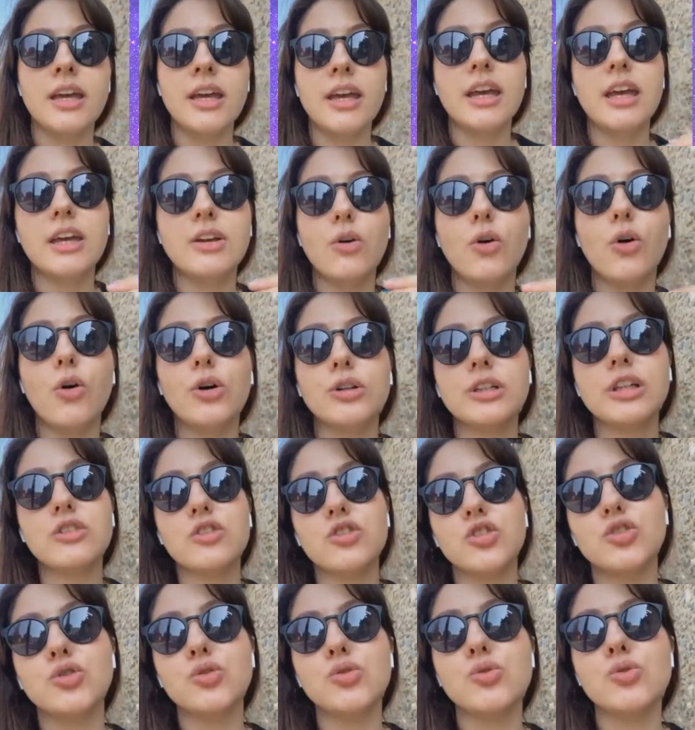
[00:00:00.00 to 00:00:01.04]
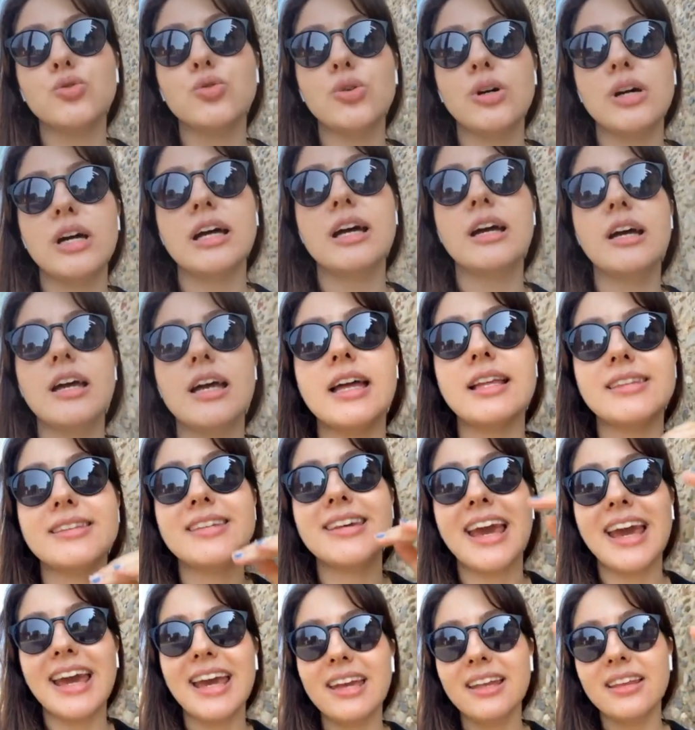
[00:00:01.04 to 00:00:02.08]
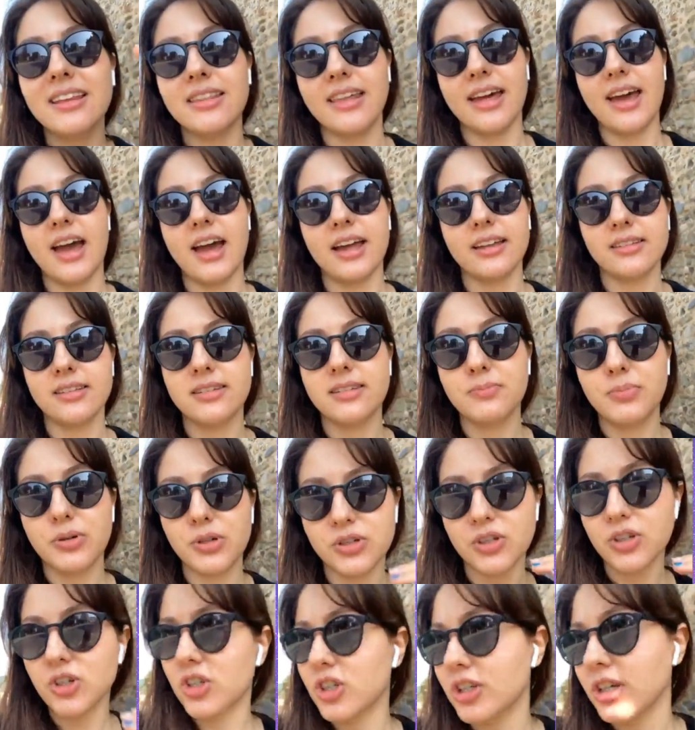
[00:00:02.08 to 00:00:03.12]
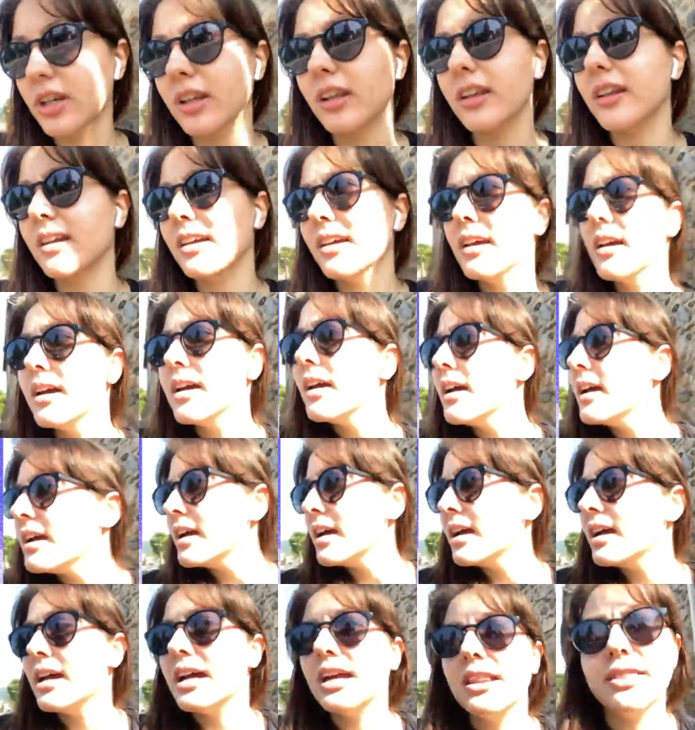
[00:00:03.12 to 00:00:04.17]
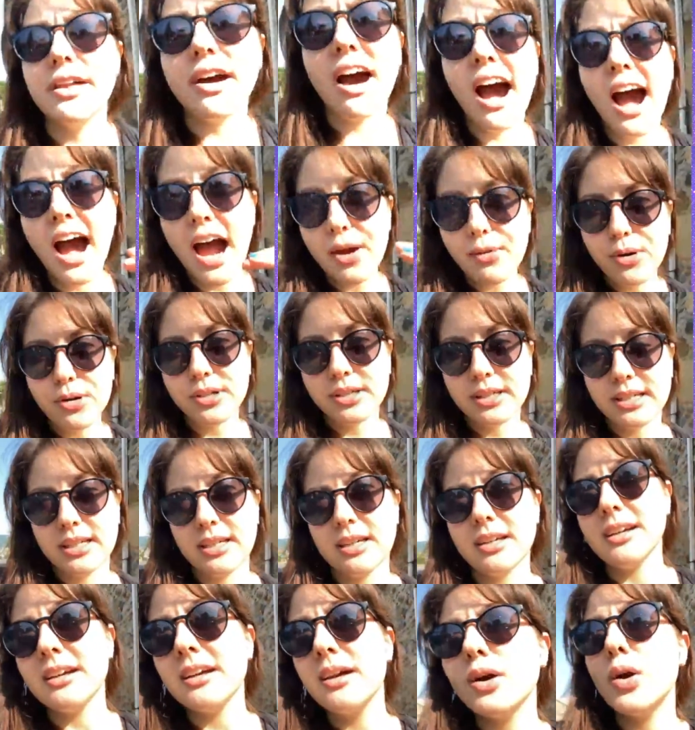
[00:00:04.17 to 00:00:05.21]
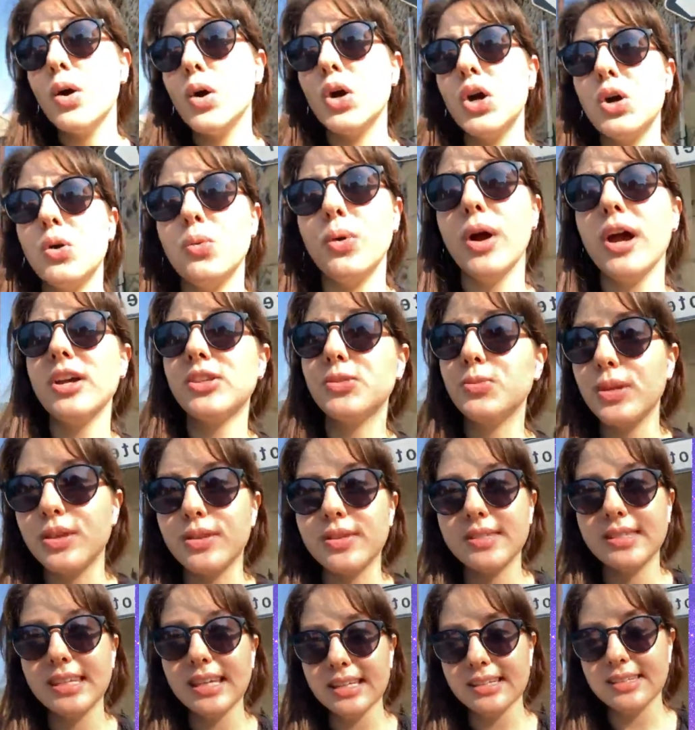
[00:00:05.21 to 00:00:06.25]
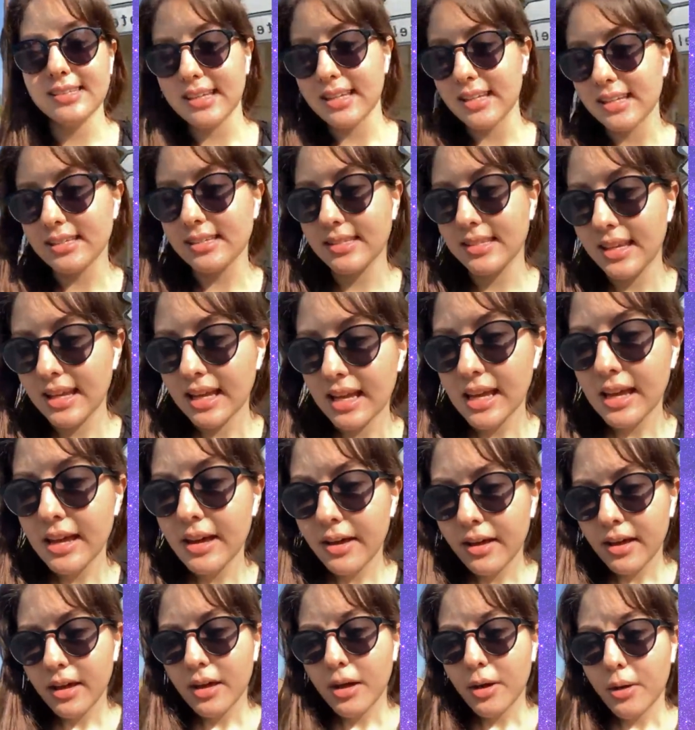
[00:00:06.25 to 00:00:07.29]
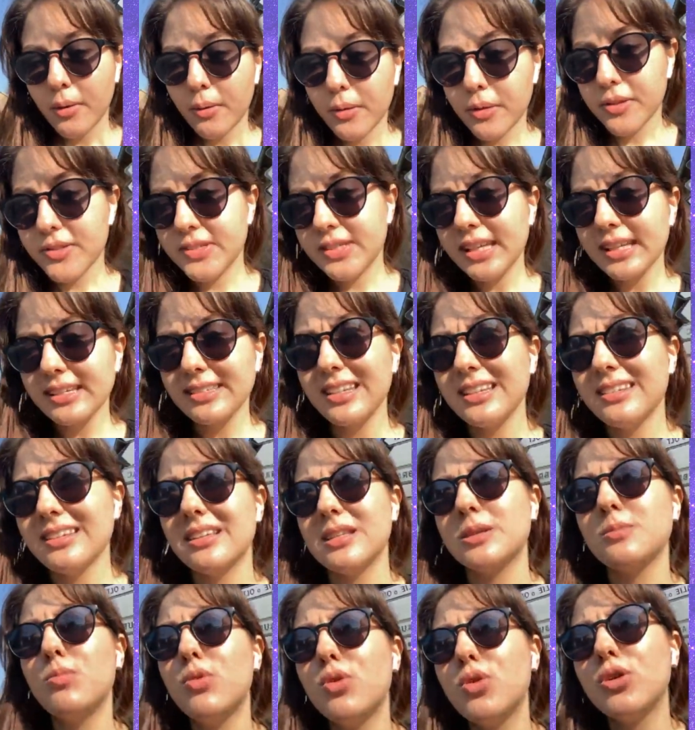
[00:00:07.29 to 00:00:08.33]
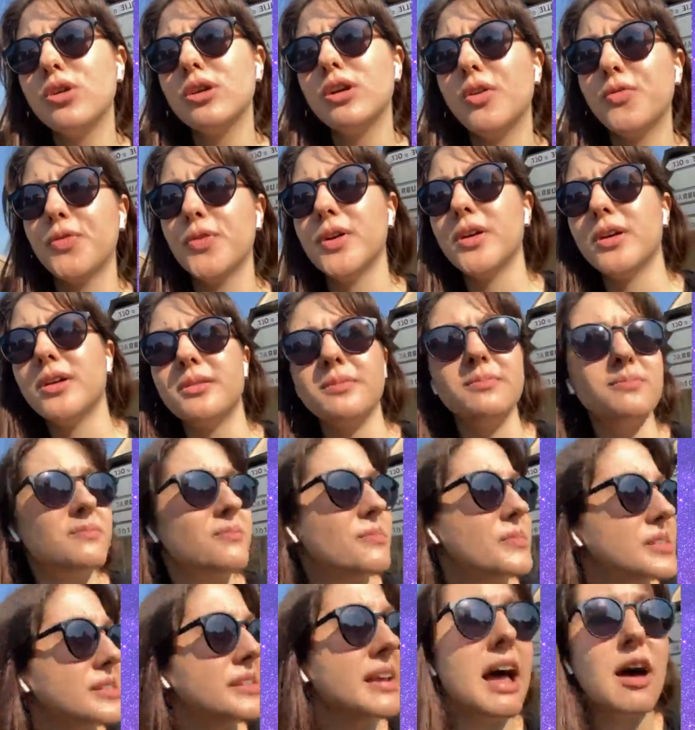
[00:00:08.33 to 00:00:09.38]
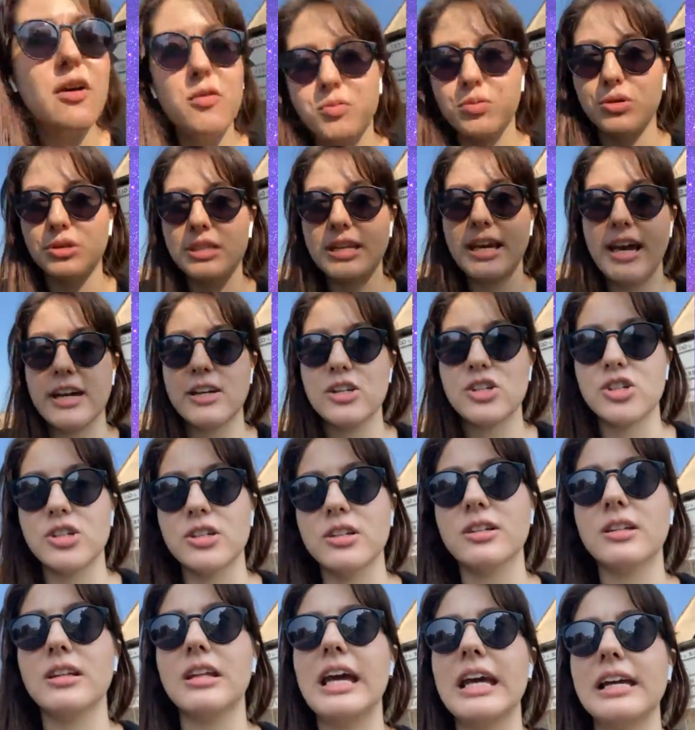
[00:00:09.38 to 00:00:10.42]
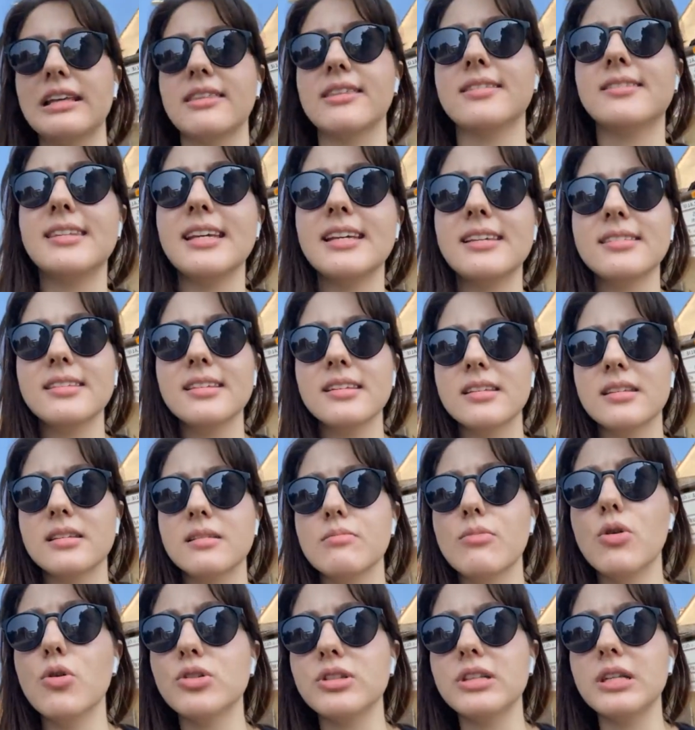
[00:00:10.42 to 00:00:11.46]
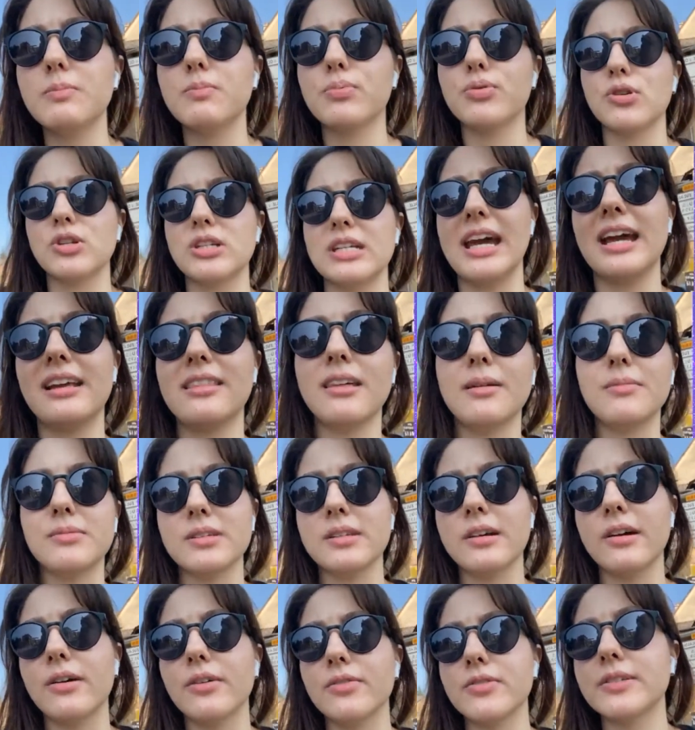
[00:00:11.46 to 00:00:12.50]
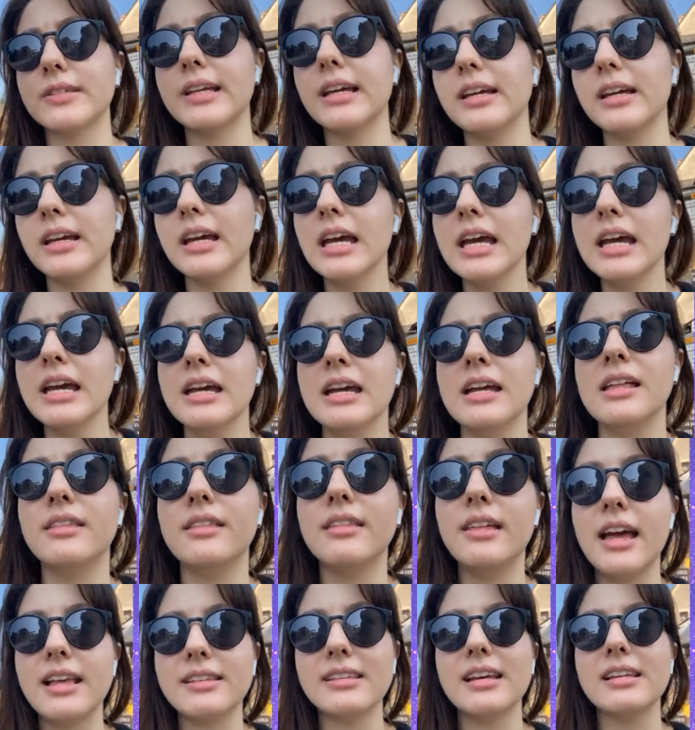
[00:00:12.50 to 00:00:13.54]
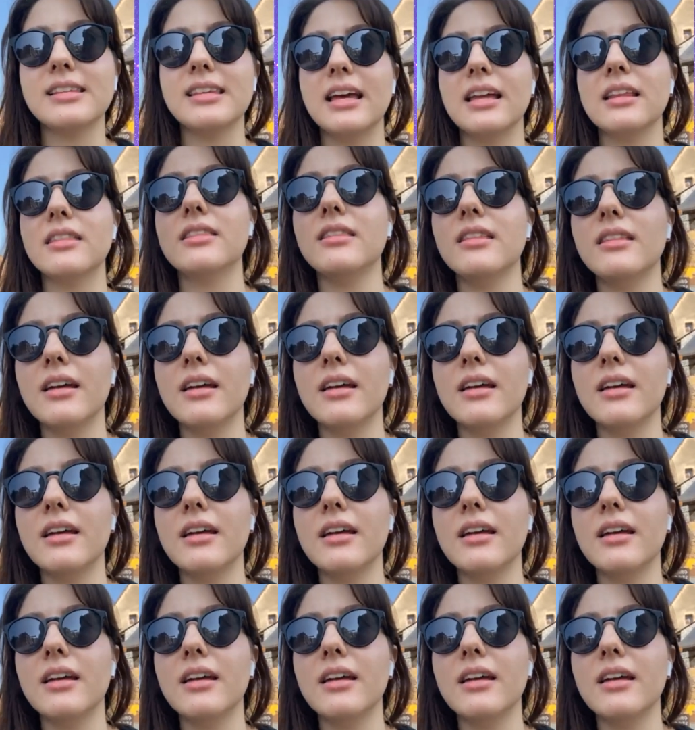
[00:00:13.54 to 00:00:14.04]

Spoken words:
in order to attain that position in the hierarchy. Whereas with 6s, it's more of a self-protection. Like 6s mostly protect themselves. They, as I said,